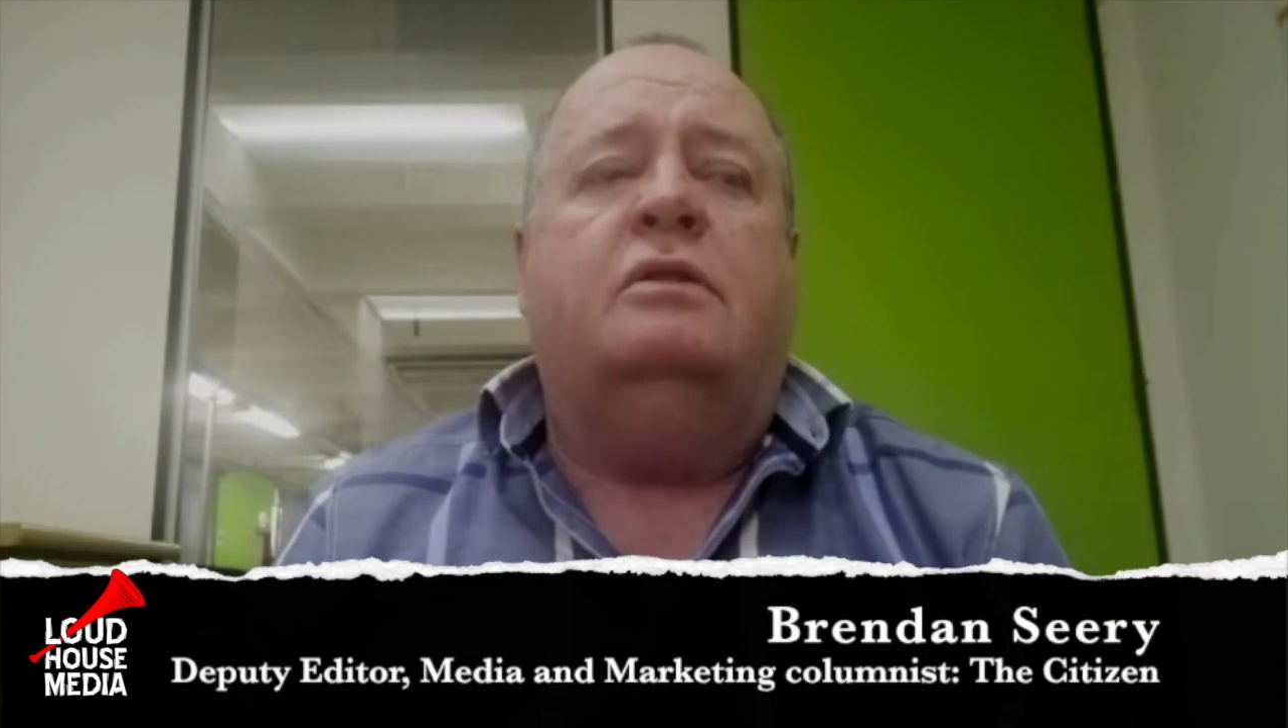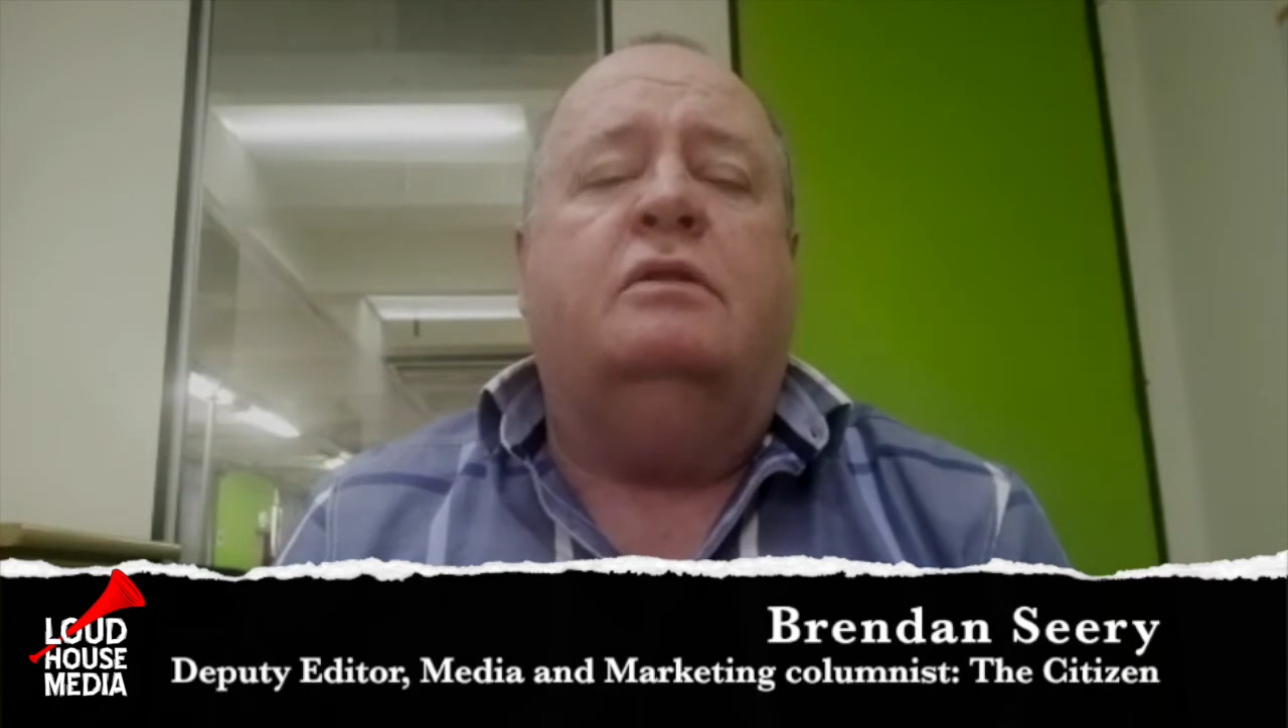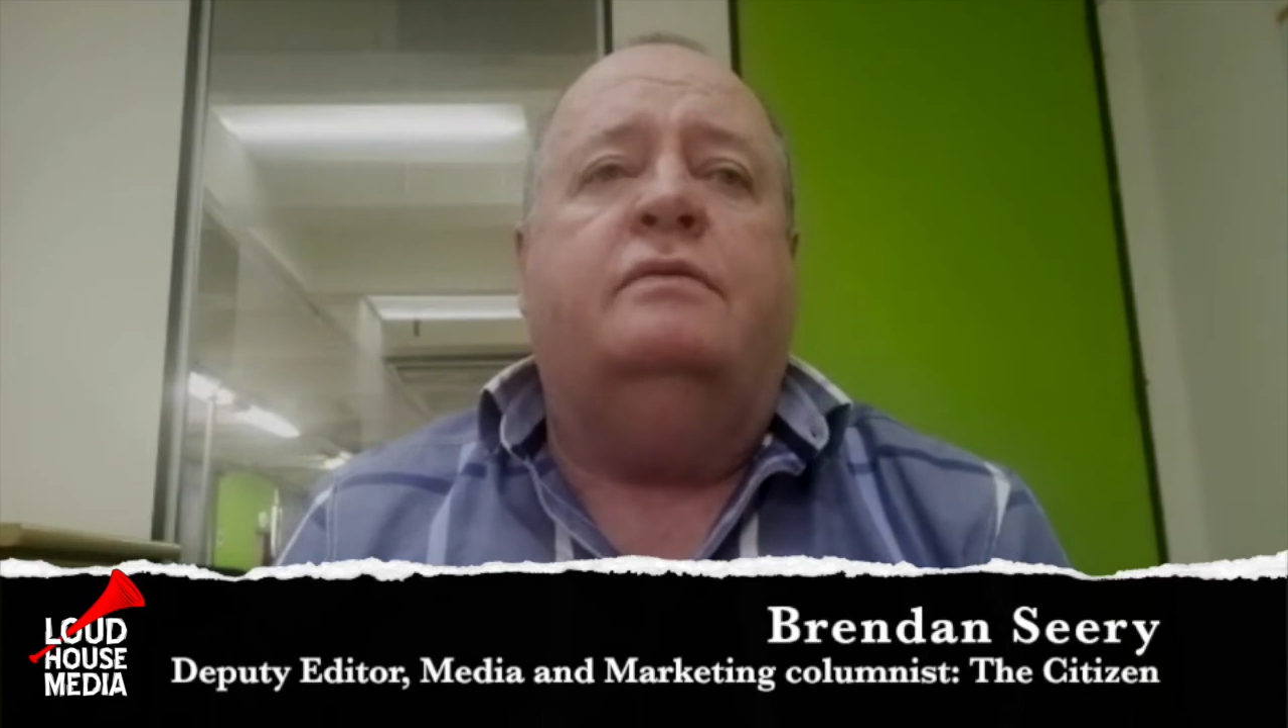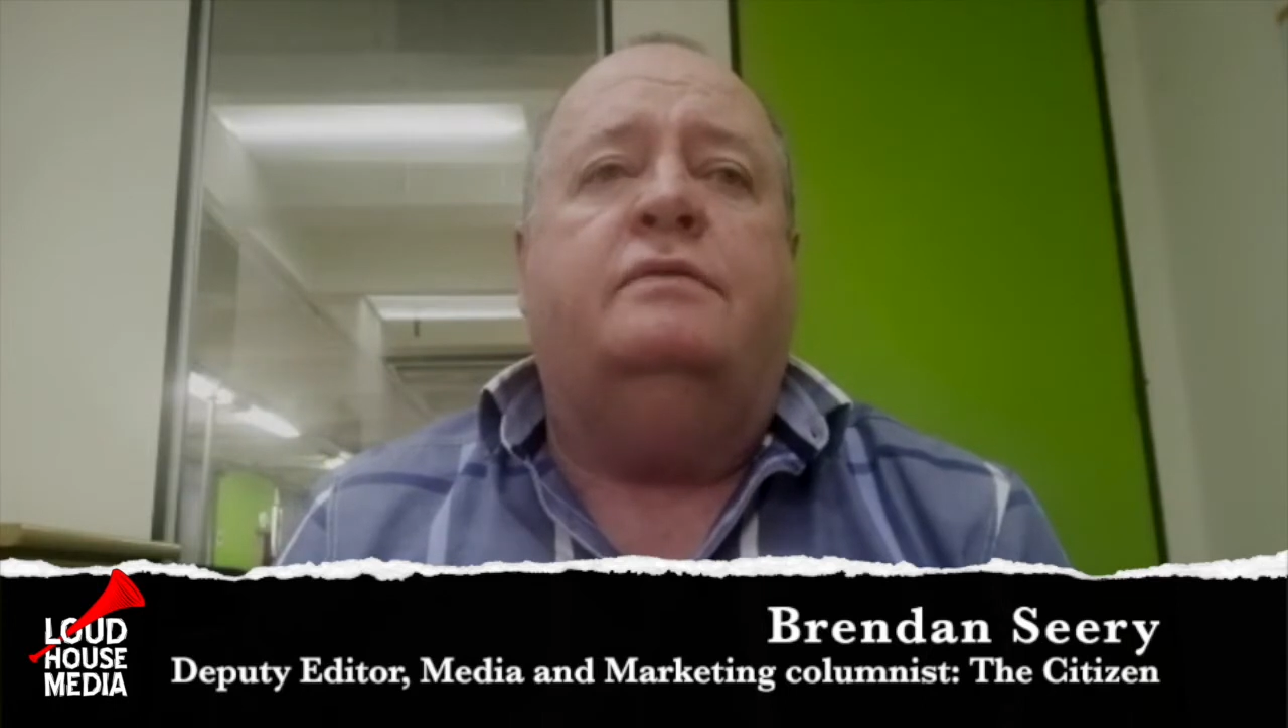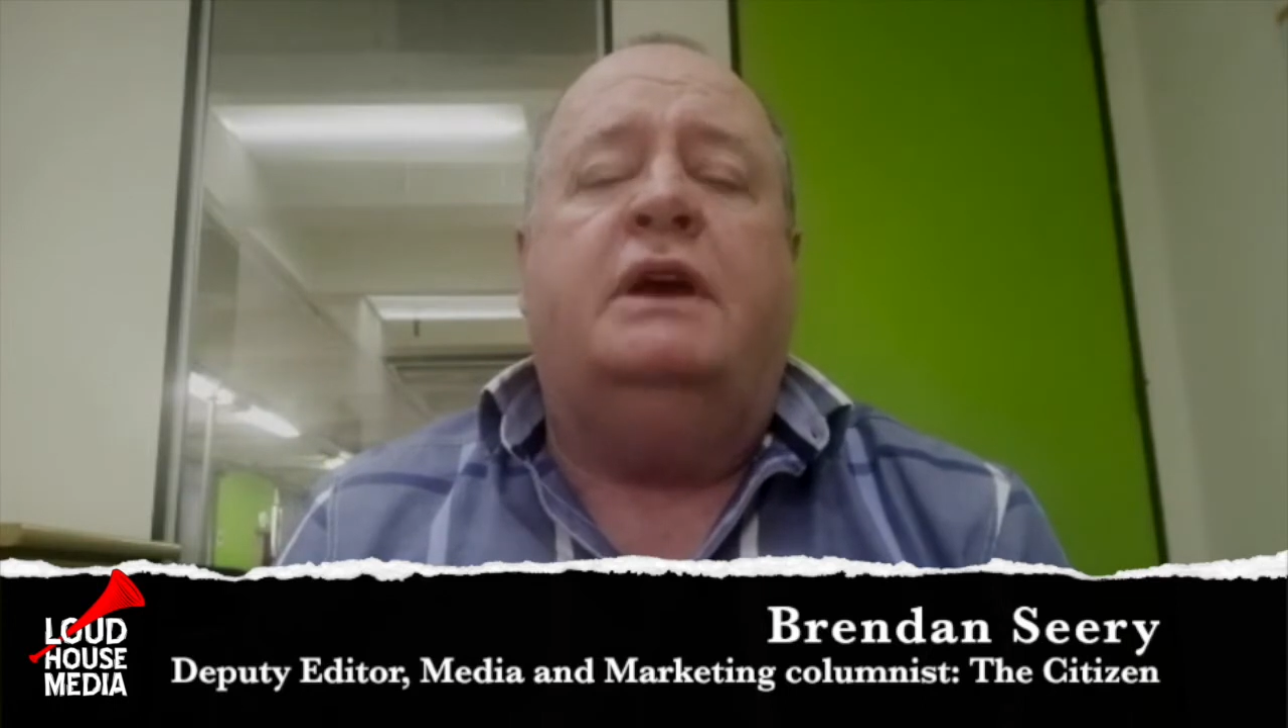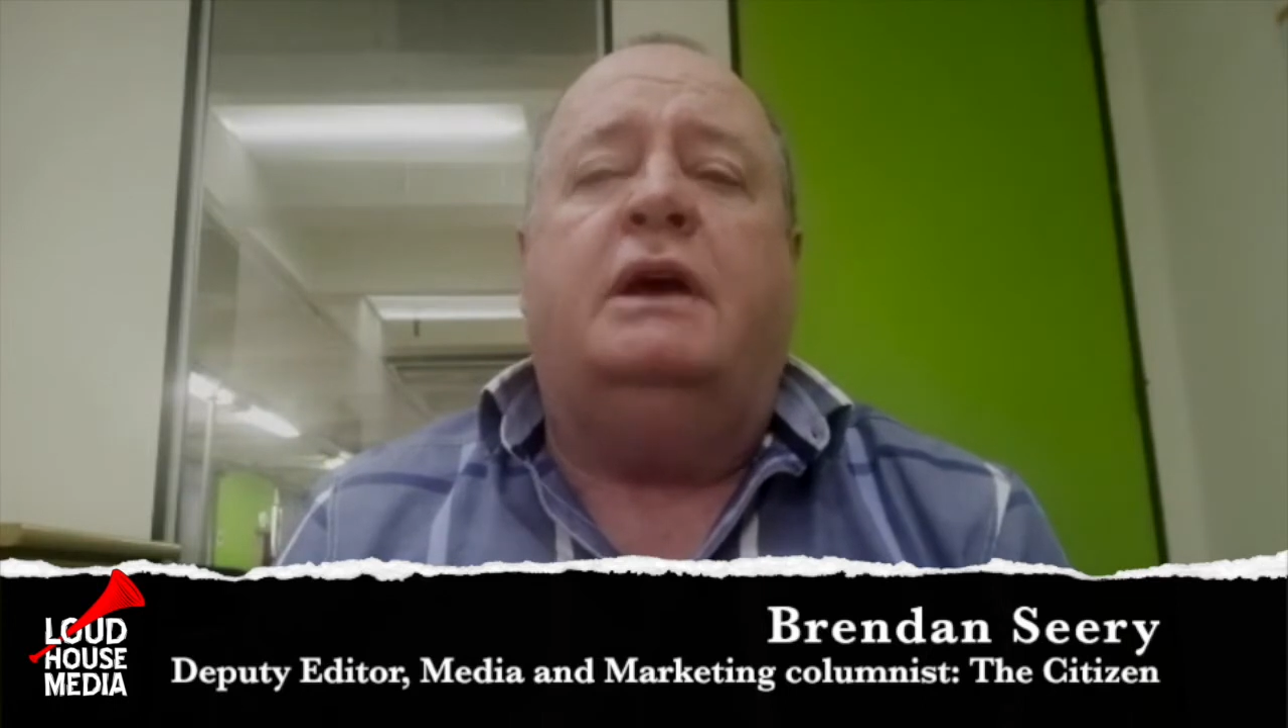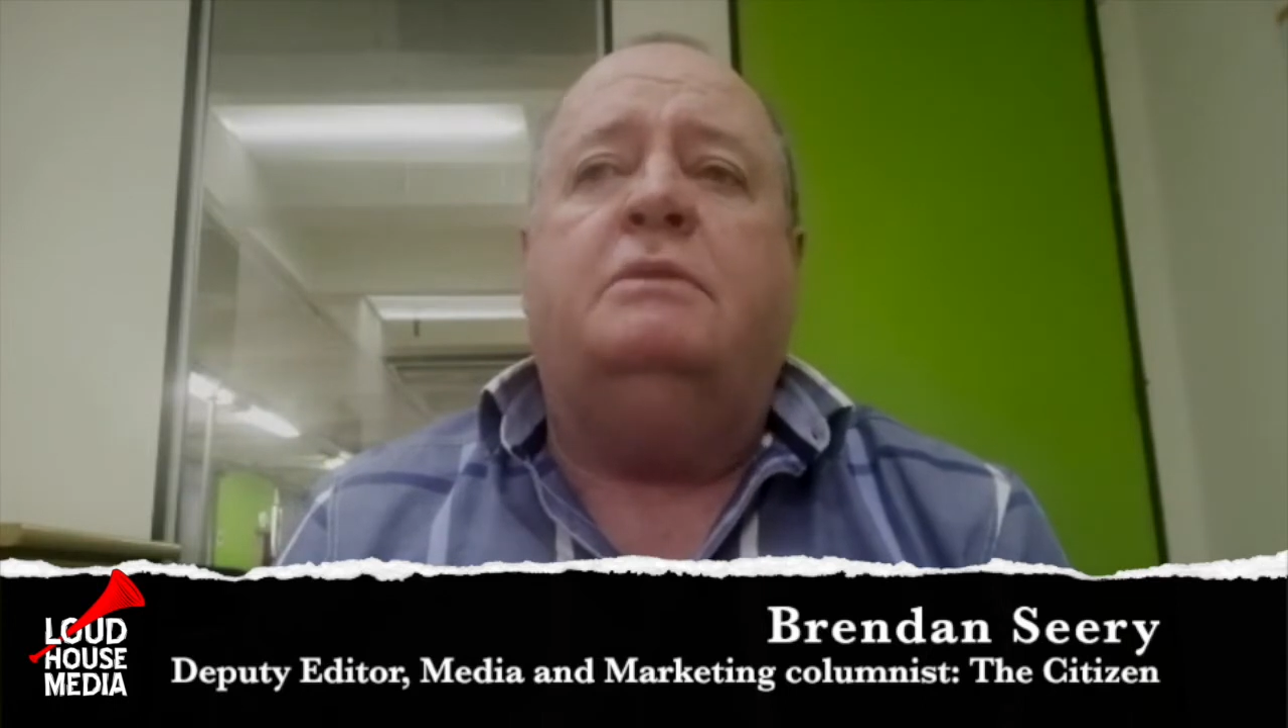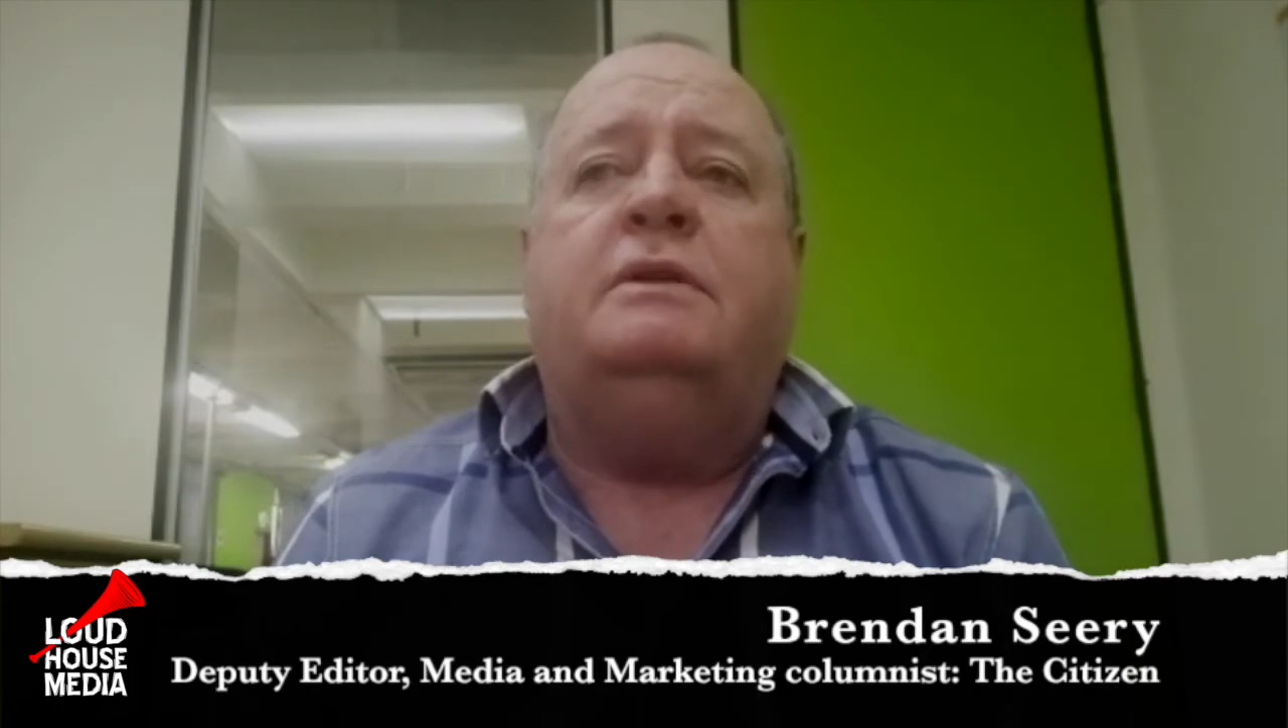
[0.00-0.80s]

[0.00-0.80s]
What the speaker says: of damned